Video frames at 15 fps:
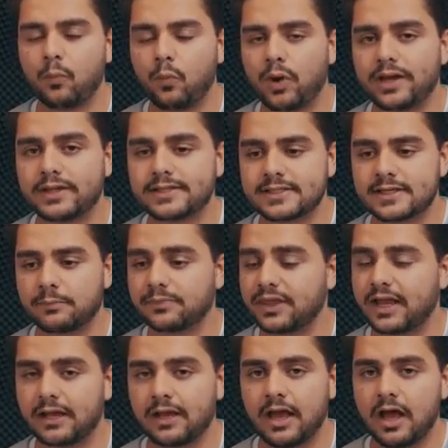with
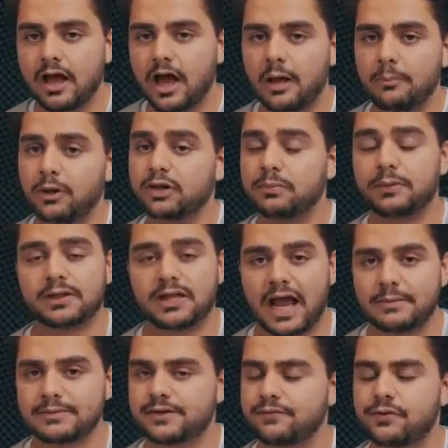something multiple times,